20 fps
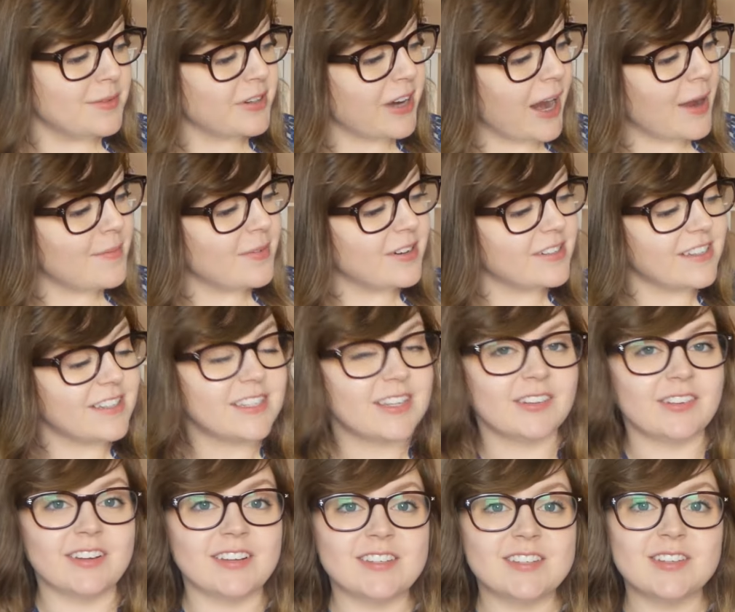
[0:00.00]
subscribers is
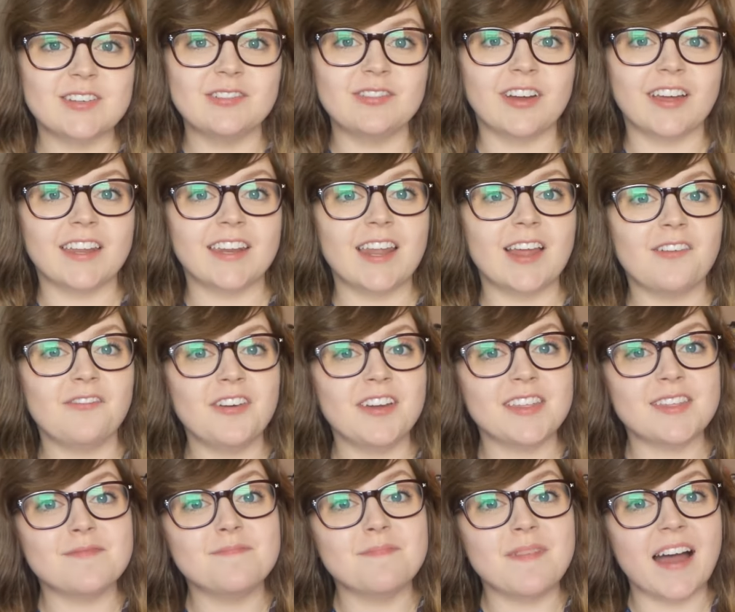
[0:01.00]
going to win
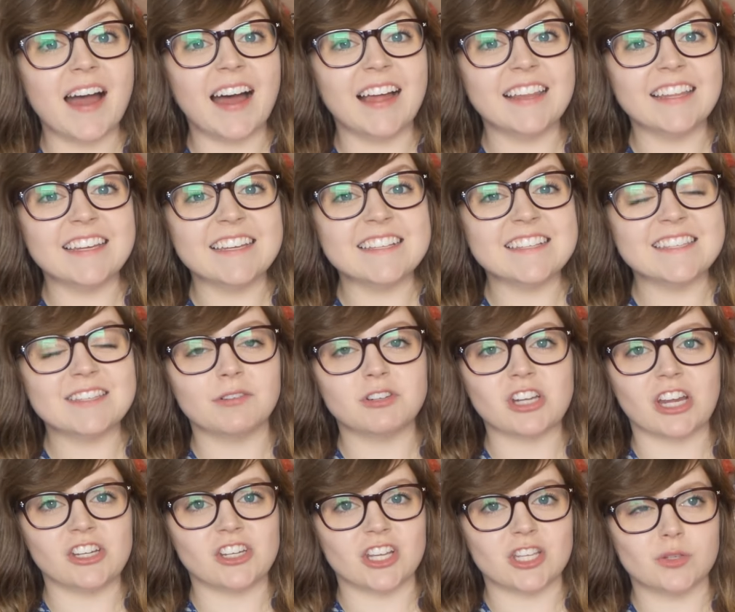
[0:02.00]
With Malice,
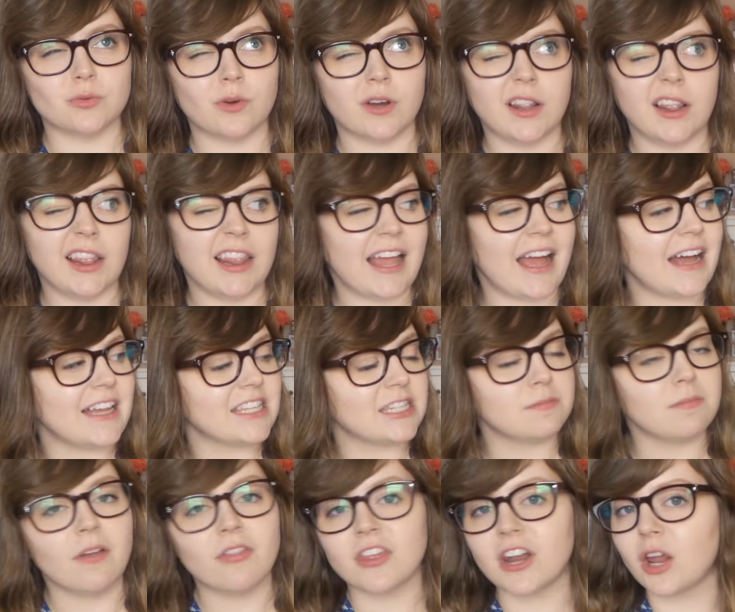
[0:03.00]
which I just read
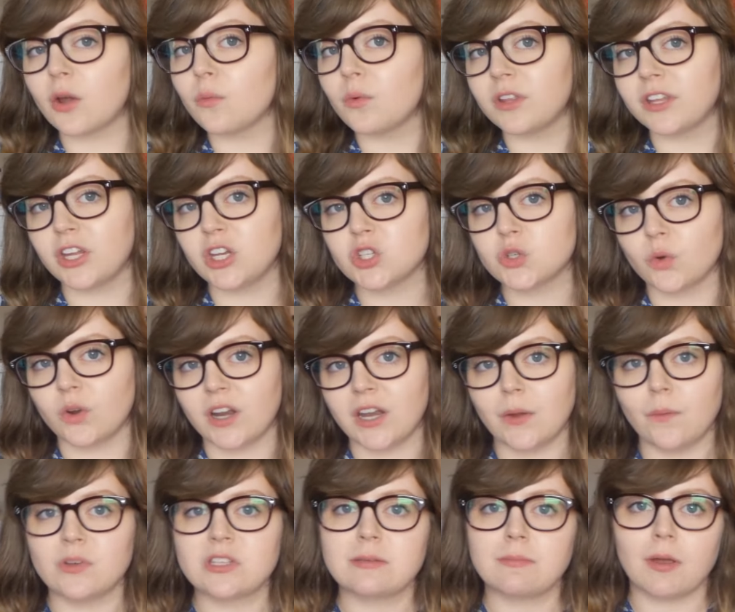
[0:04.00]
last month and I really enjoyed it.
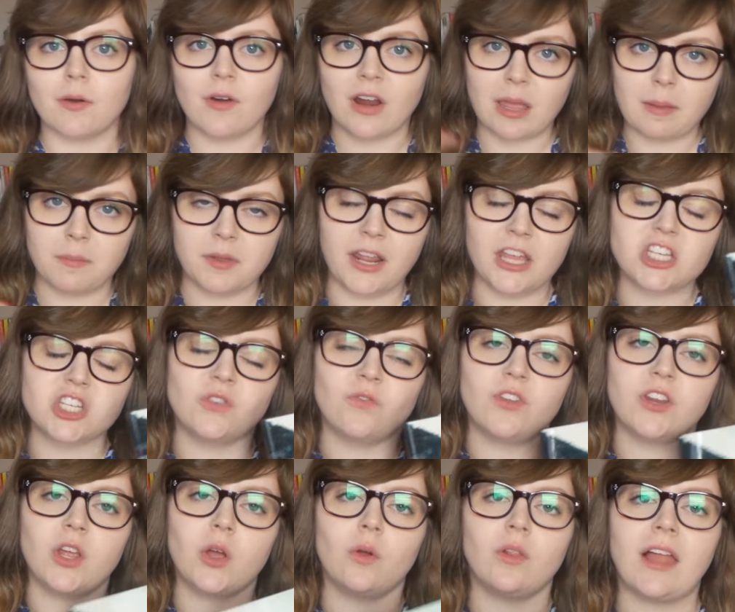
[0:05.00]
It was my recommendation
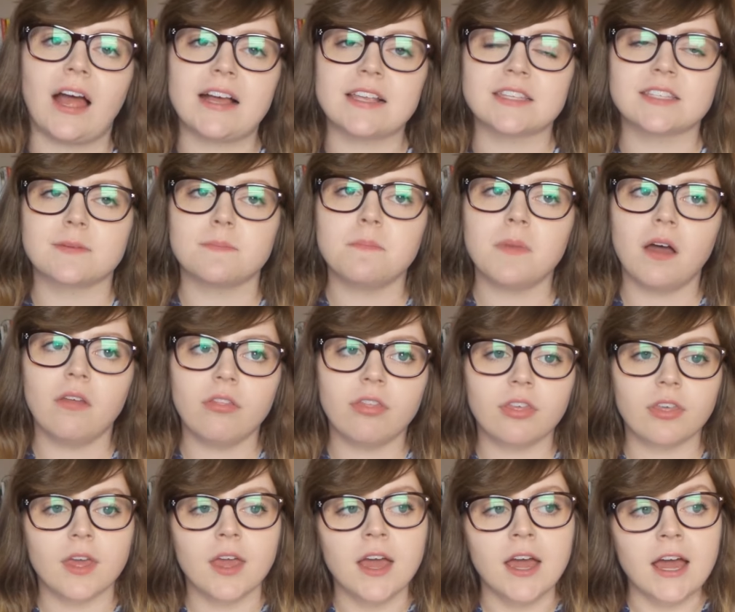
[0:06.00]
video last
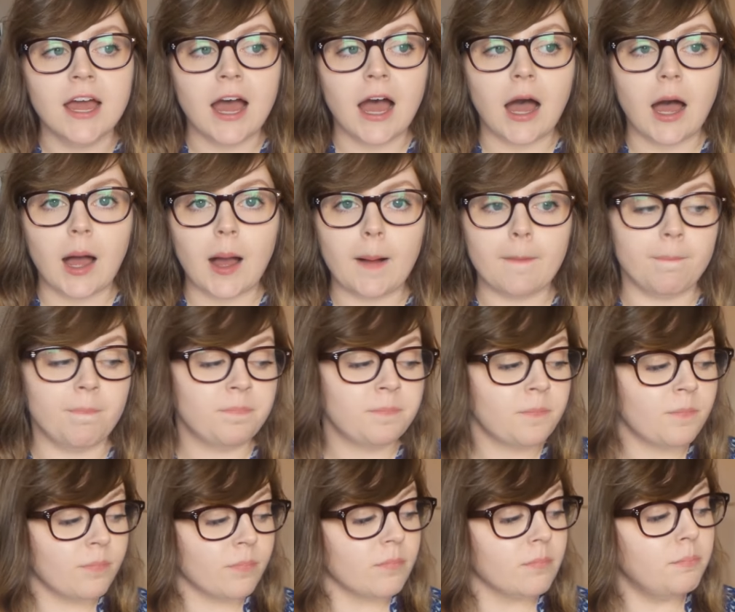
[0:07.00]
month.
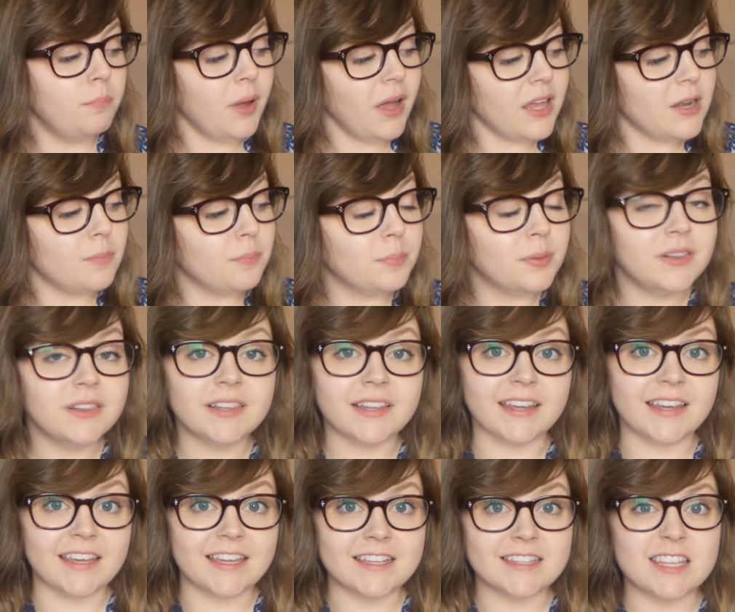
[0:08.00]
But
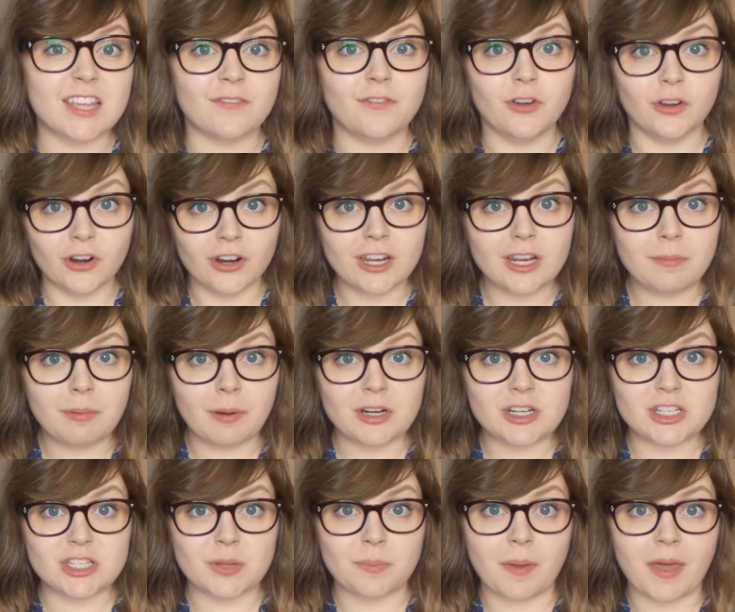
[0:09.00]
please, if you're going to
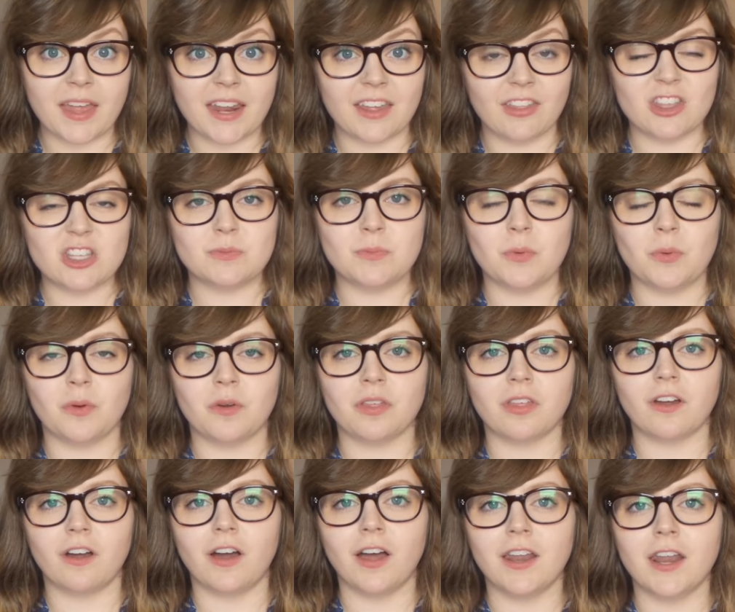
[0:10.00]
participate in the
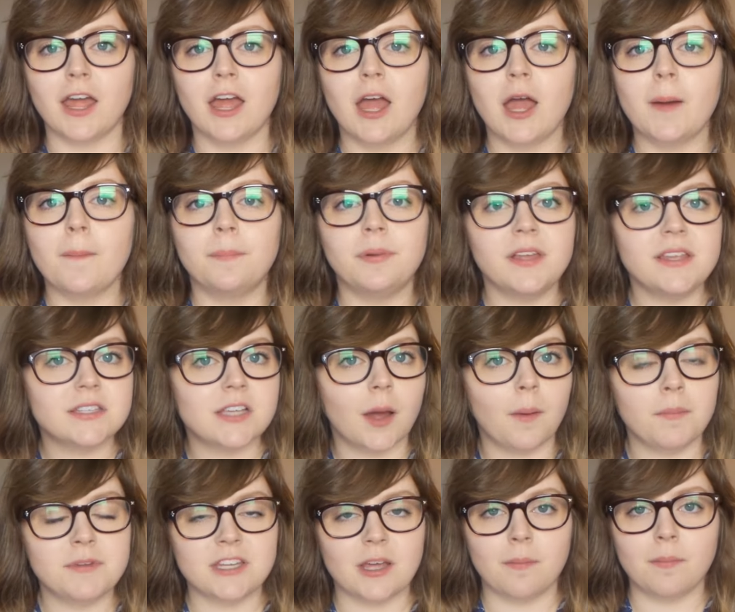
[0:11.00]
Spookathon, please
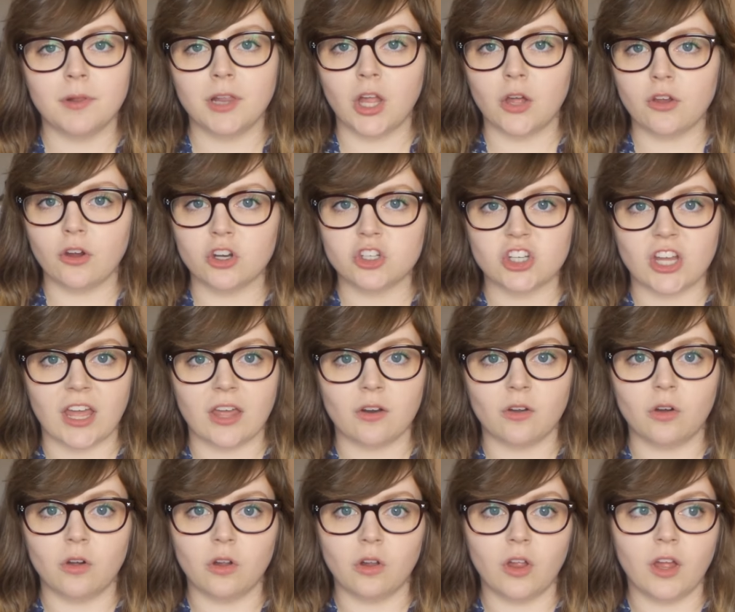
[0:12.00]
comment down below your
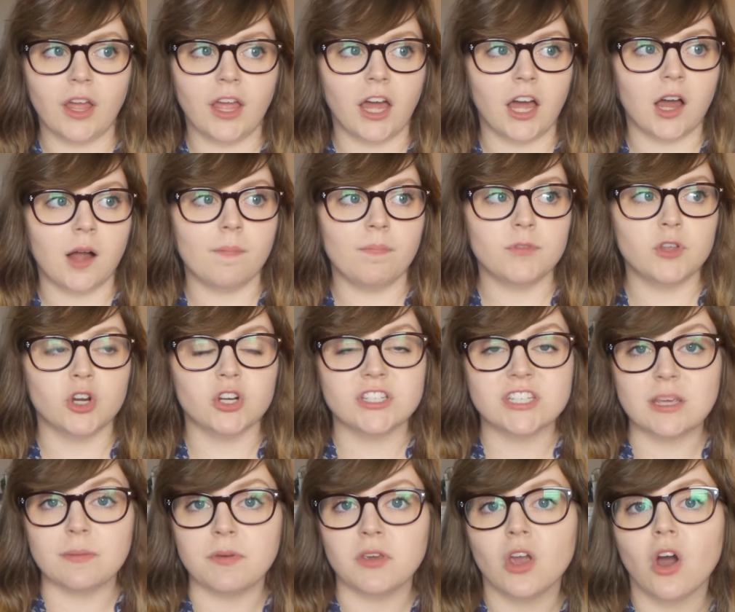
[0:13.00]
channel, your
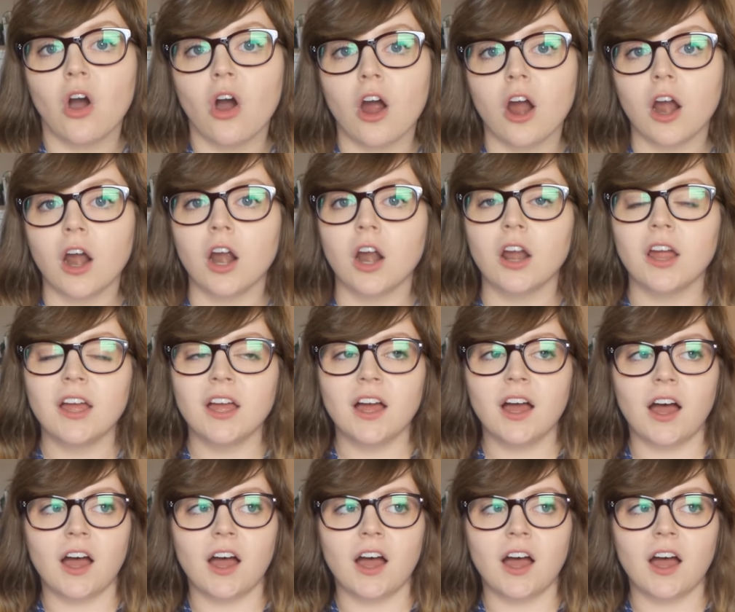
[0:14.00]
TBR.